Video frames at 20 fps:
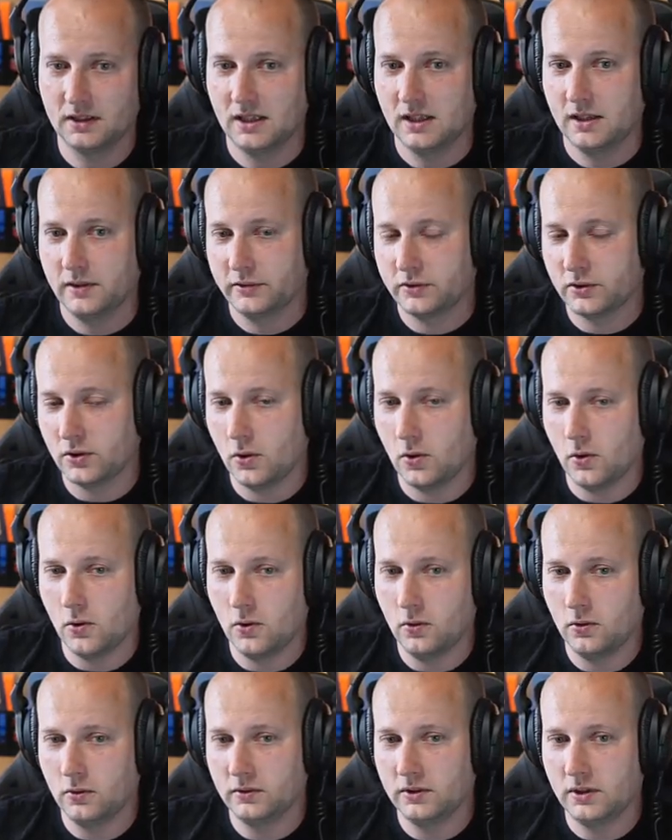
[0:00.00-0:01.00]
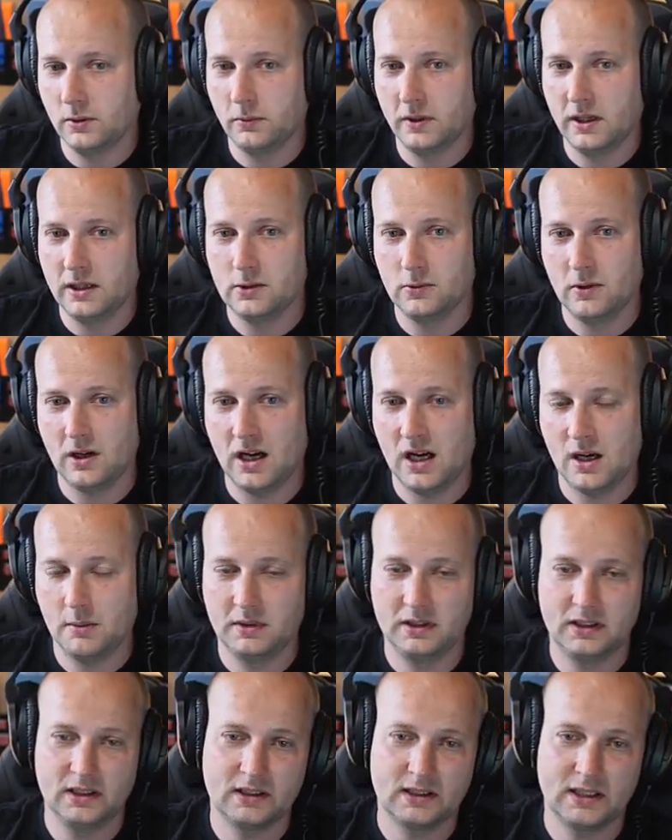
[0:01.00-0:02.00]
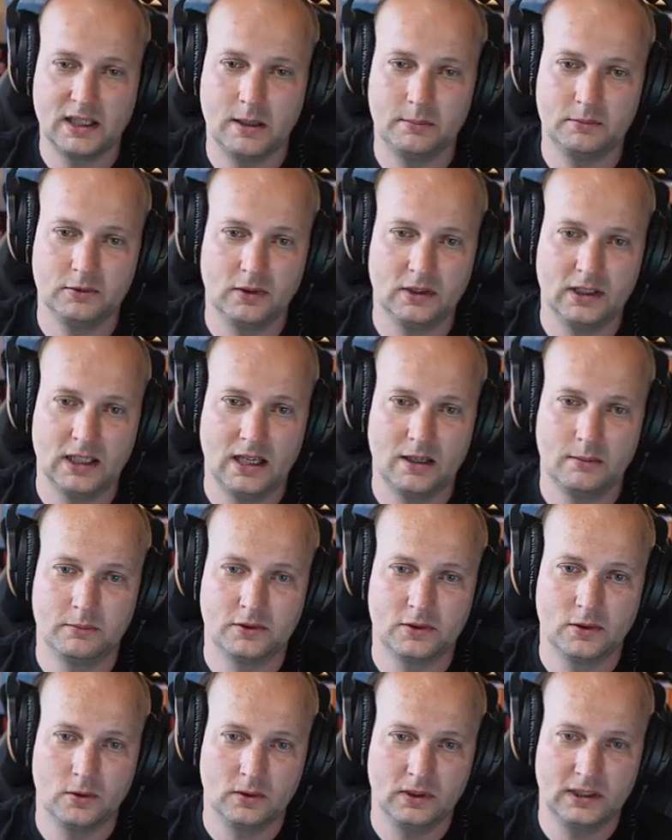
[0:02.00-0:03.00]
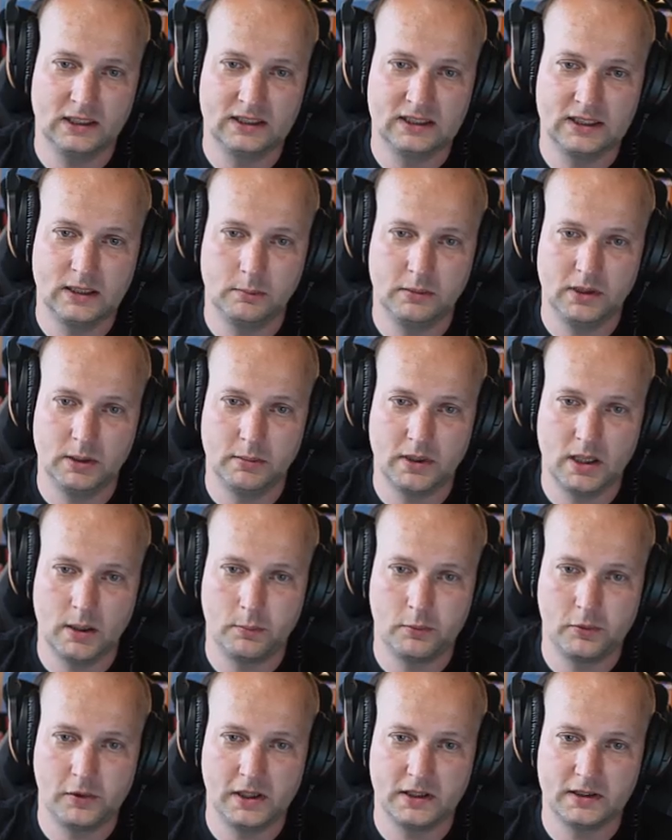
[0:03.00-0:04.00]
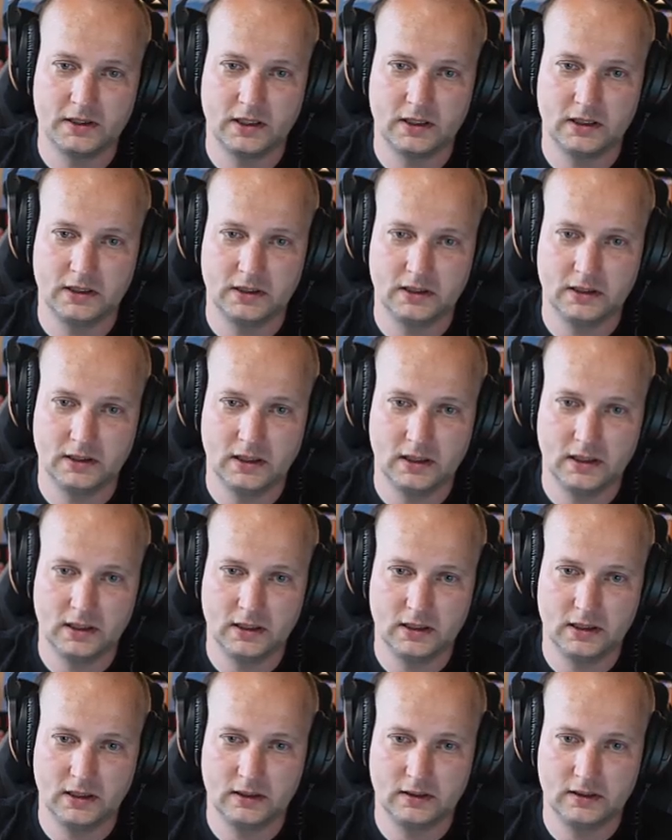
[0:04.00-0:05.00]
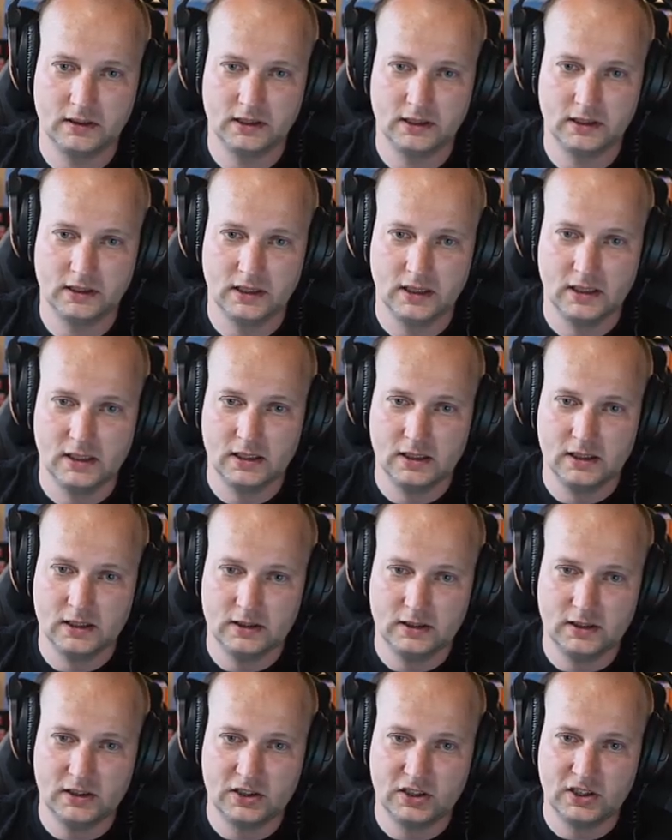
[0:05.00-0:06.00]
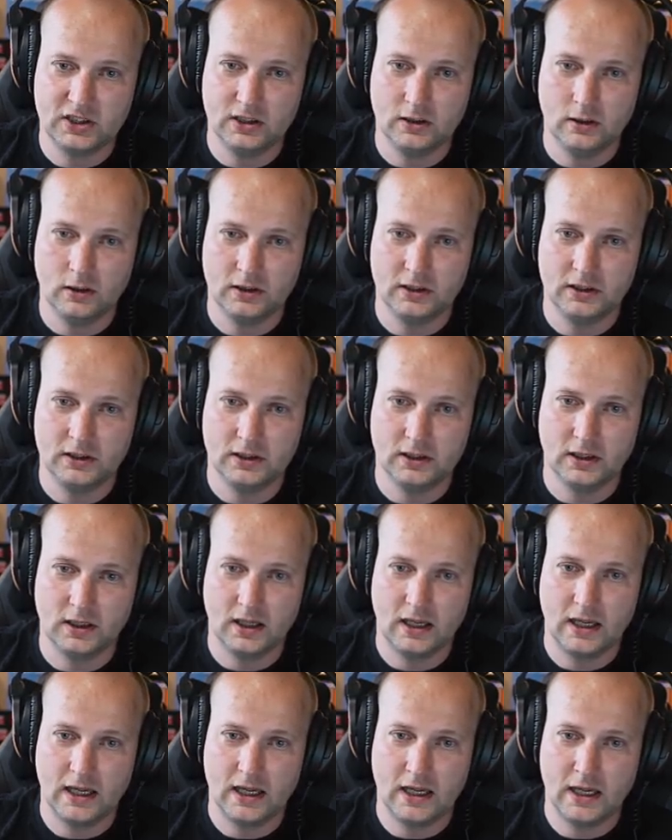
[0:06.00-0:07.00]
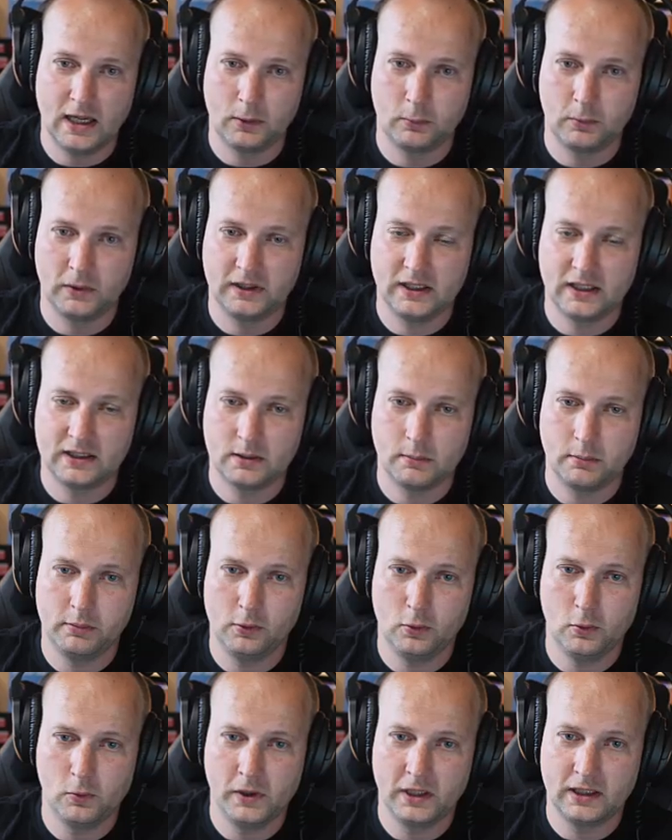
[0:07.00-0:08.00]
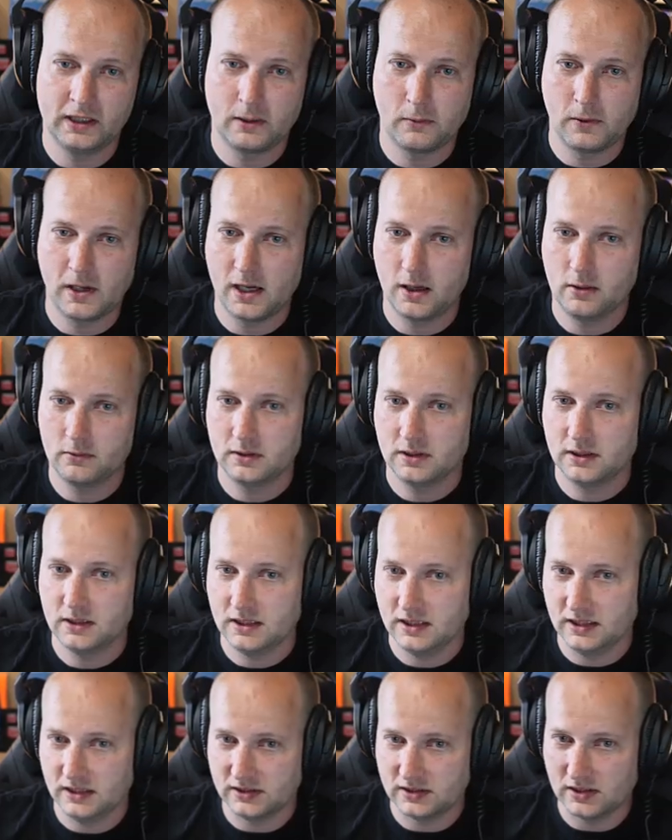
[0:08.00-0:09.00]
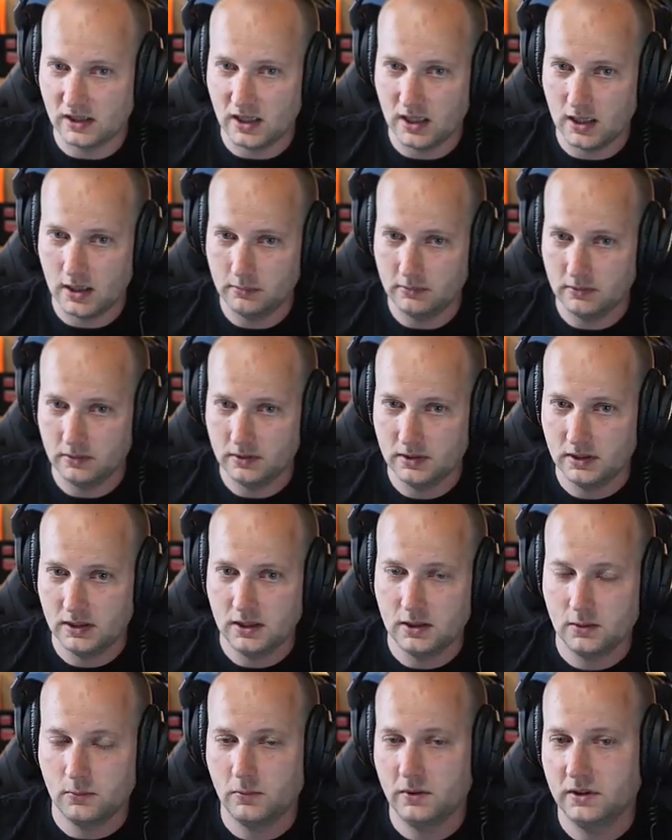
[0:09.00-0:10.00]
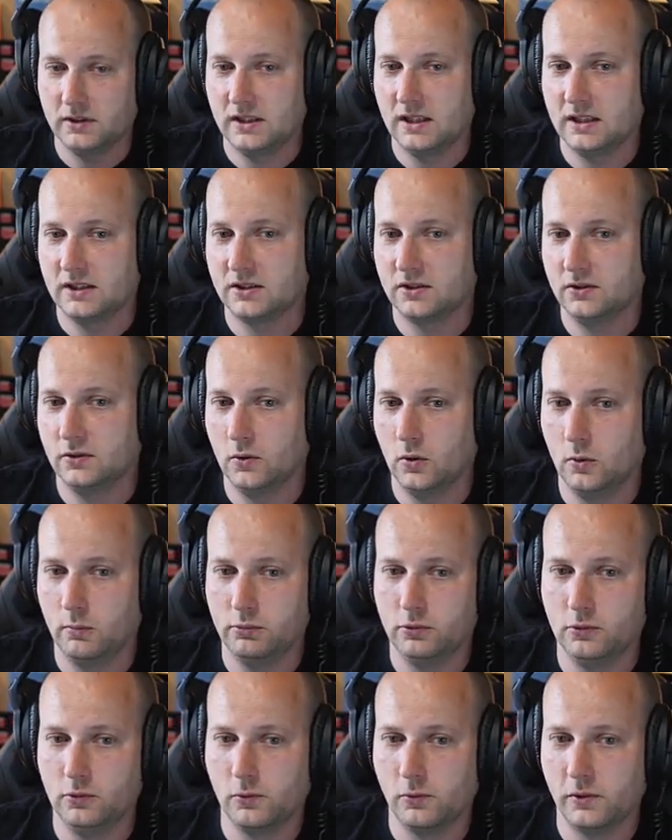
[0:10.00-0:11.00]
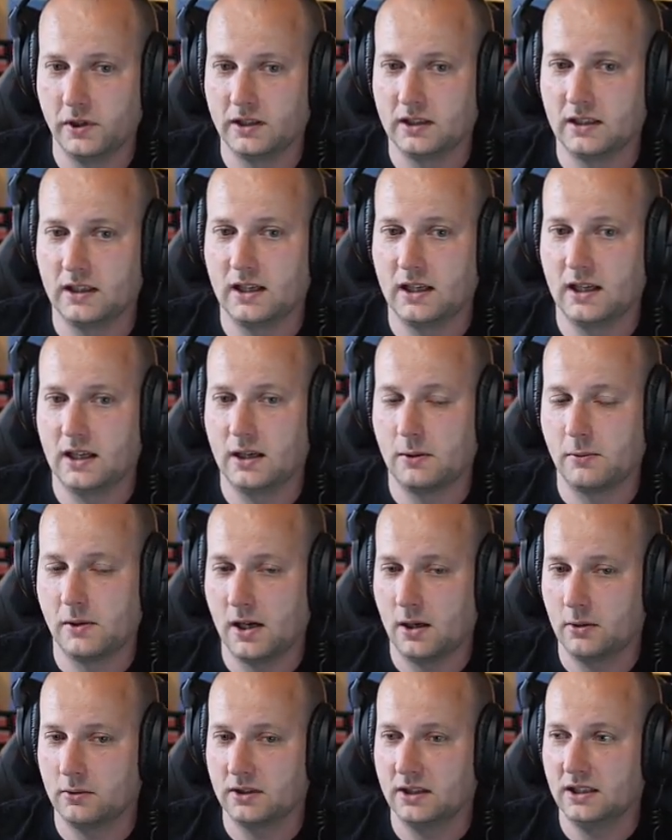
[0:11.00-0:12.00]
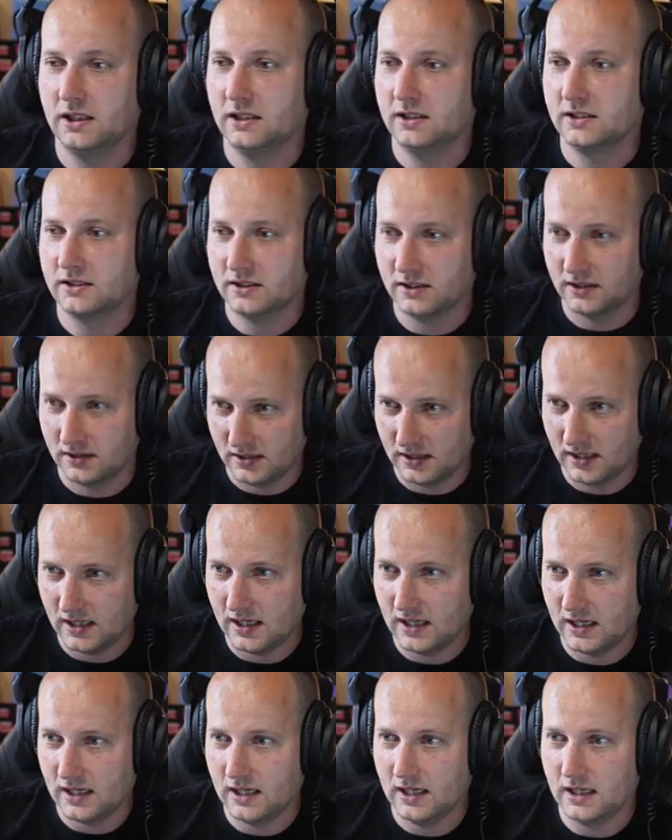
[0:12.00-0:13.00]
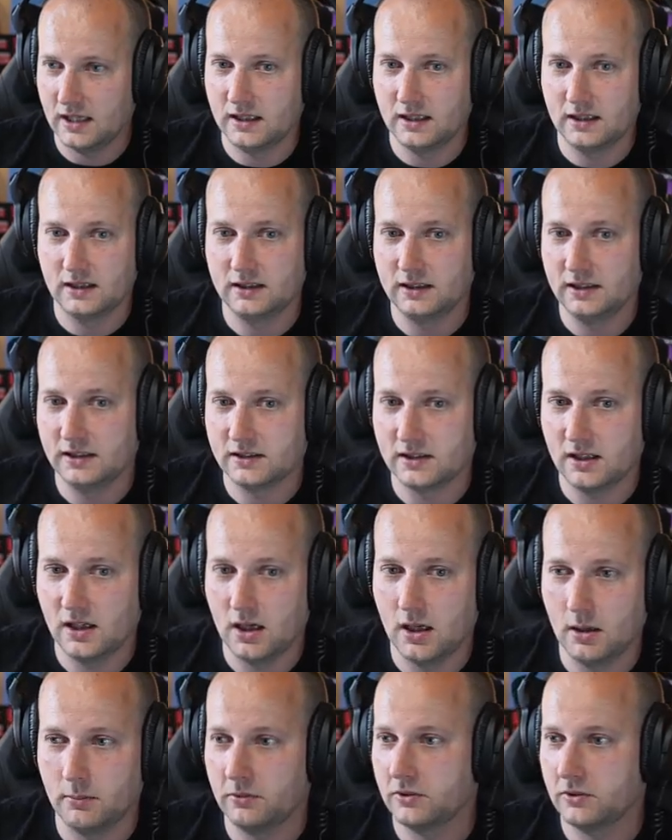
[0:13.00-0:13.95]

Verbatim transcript: So the way you arm and disarm your alarm zone is simply by pressing uh, the, the shield here. And when there's a blue ring around, it's armed. When there's no blue ring around, it's uh, disarmed.